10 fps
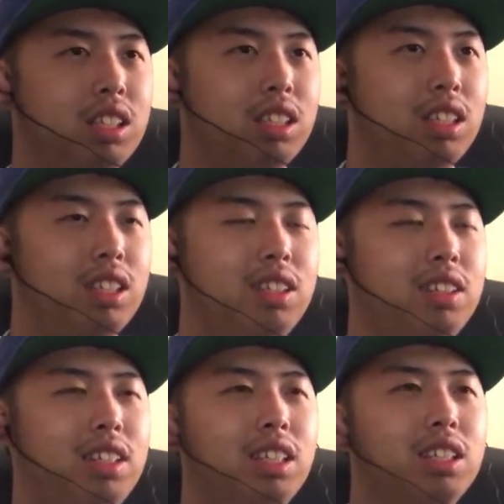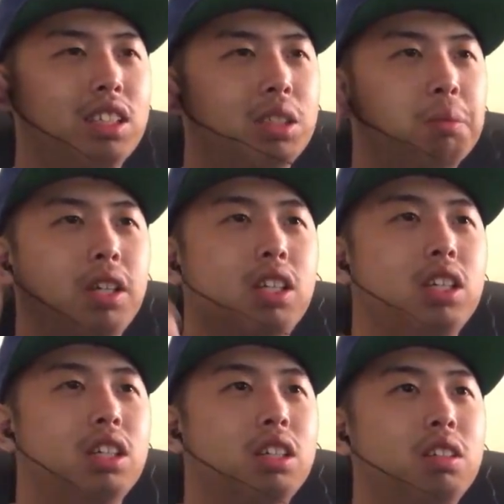There he is. There's
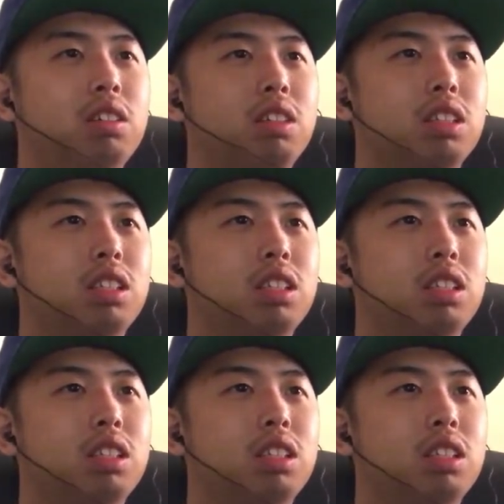Mario.